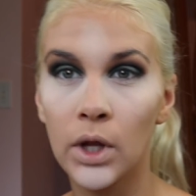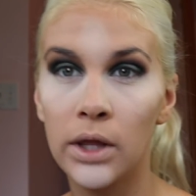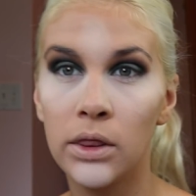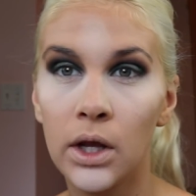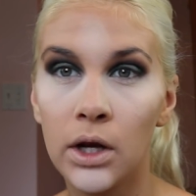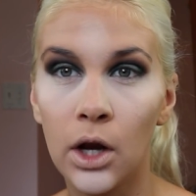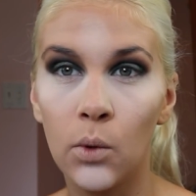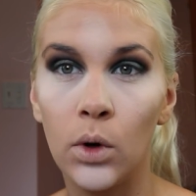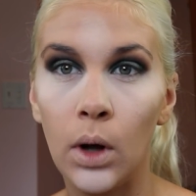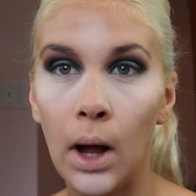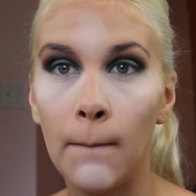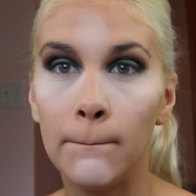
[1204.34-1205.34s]
and then I
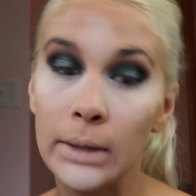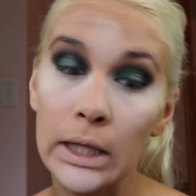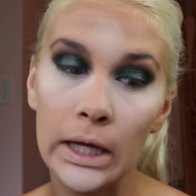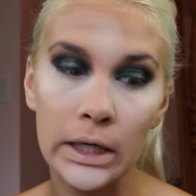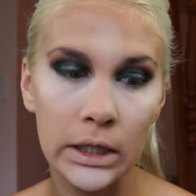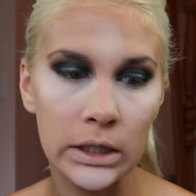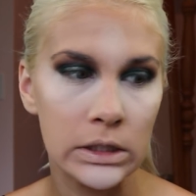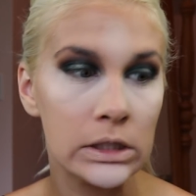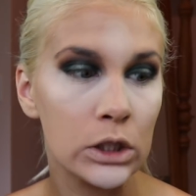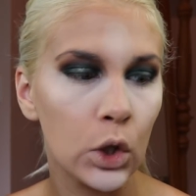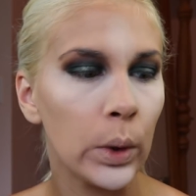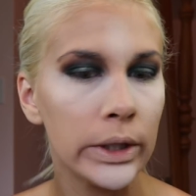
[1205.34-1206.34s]
will blend
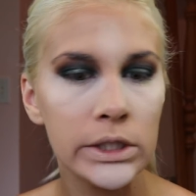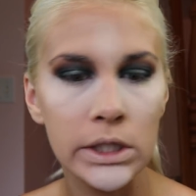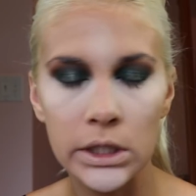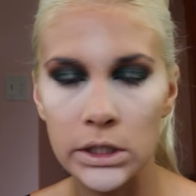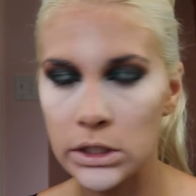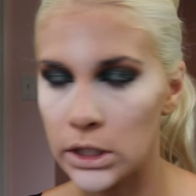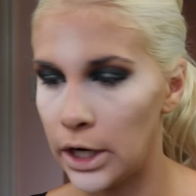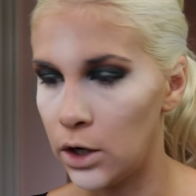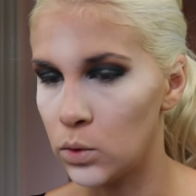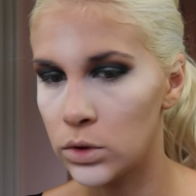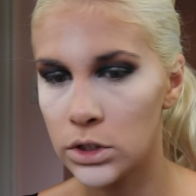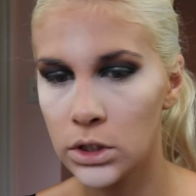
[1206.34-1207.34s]
this craziness
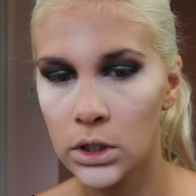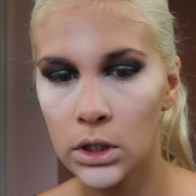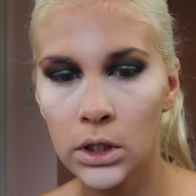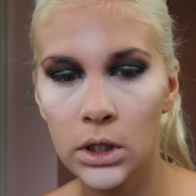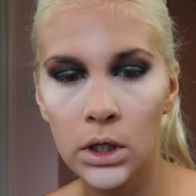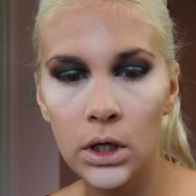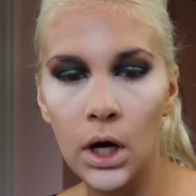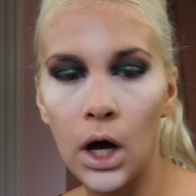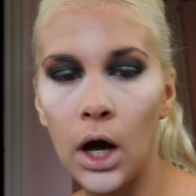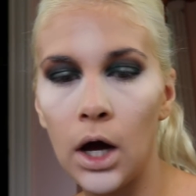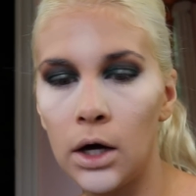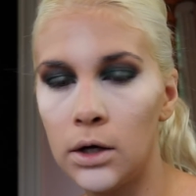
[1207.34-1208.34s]
out.
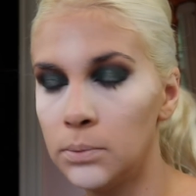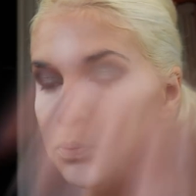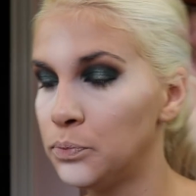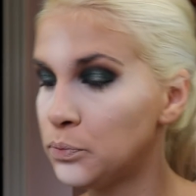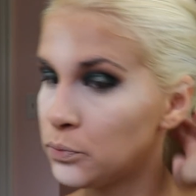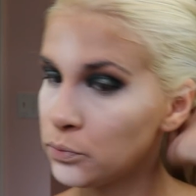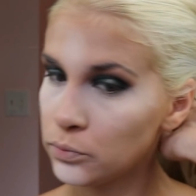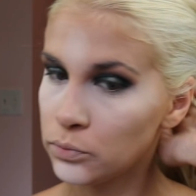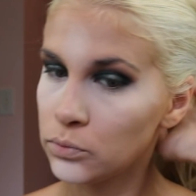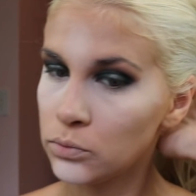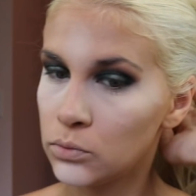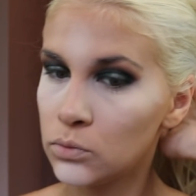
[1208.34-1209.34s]
I'm
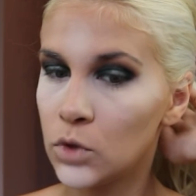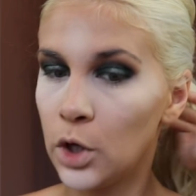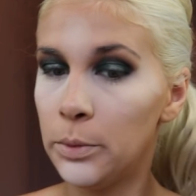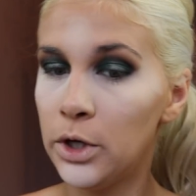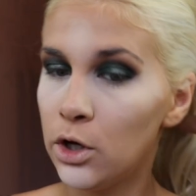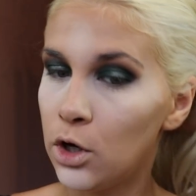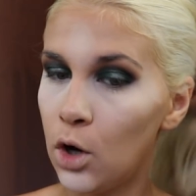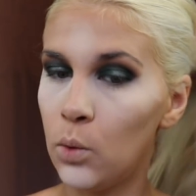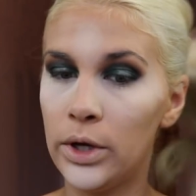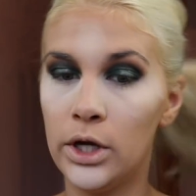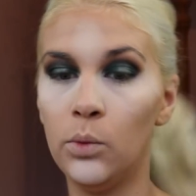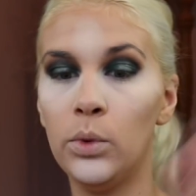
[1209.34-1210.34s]
gonna
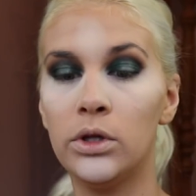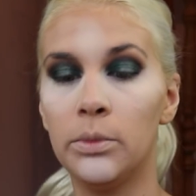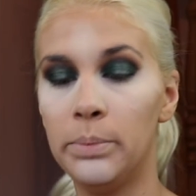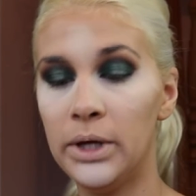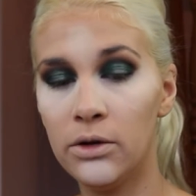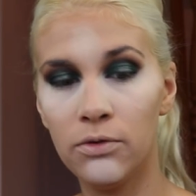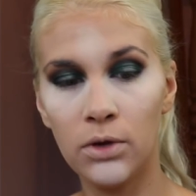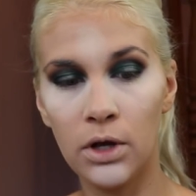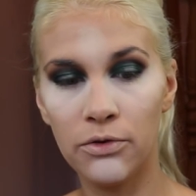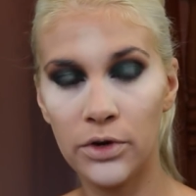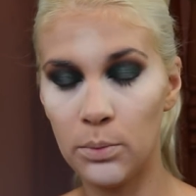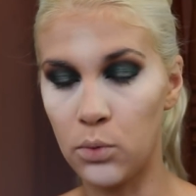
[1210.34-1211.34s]
go in with the big
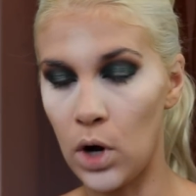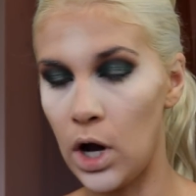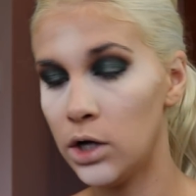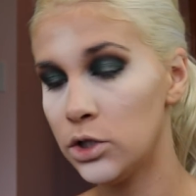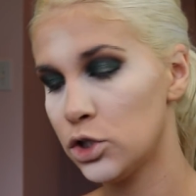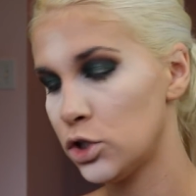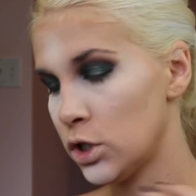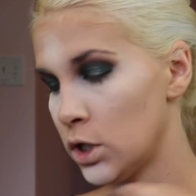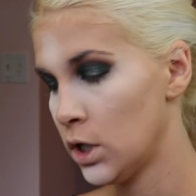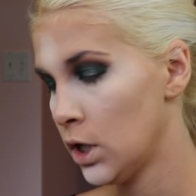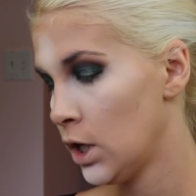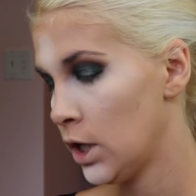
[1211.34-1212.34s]
fluffy brush,
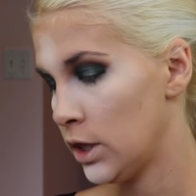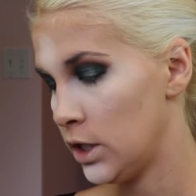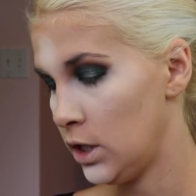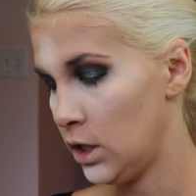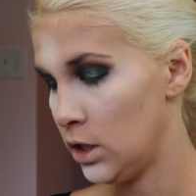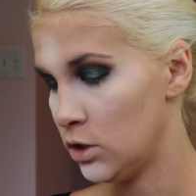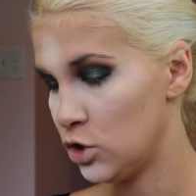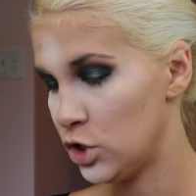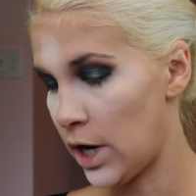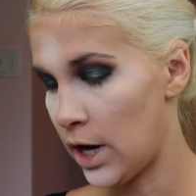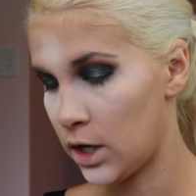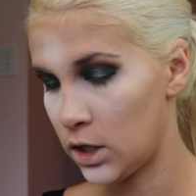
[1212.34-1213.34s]
the
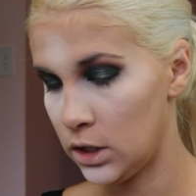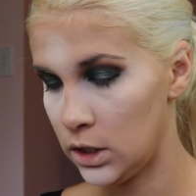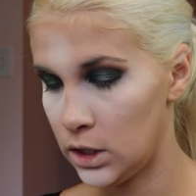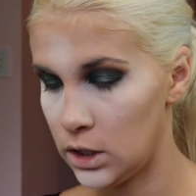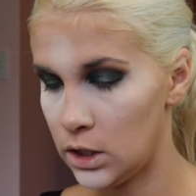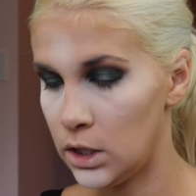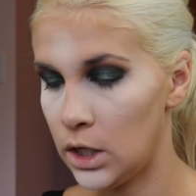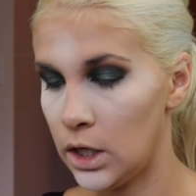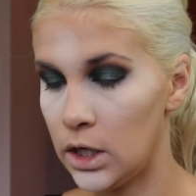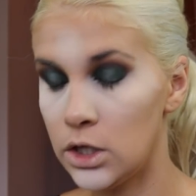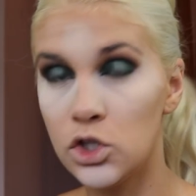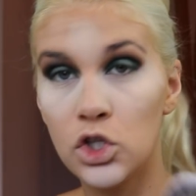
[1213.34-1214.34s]
Jaclyn
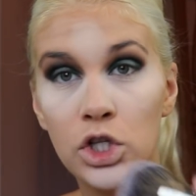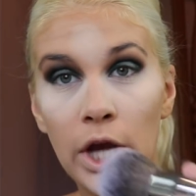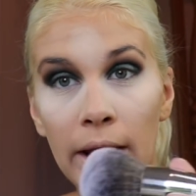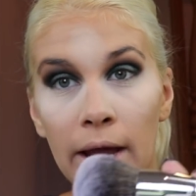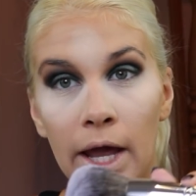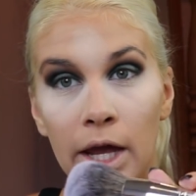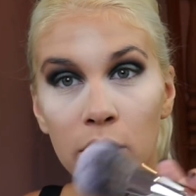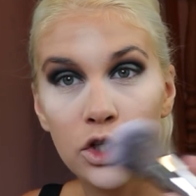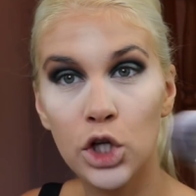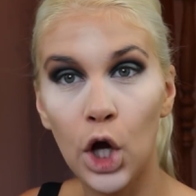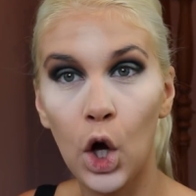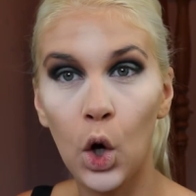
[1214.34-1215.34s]

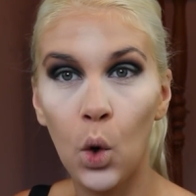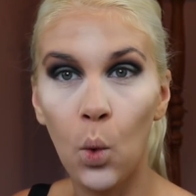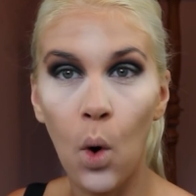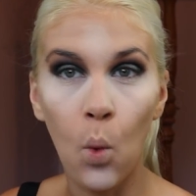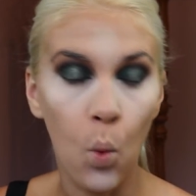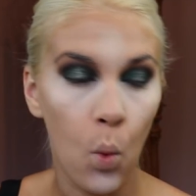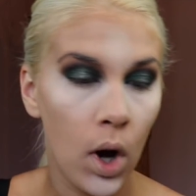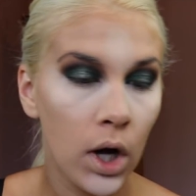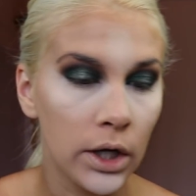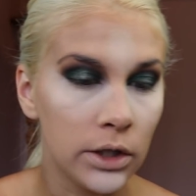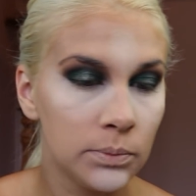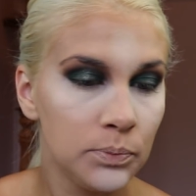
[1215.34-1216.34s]

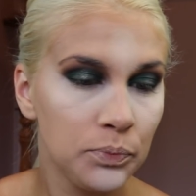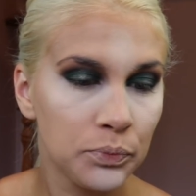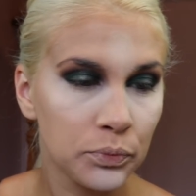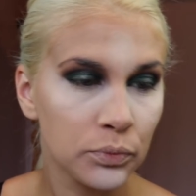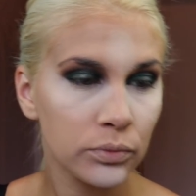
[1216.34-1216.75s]
JH01.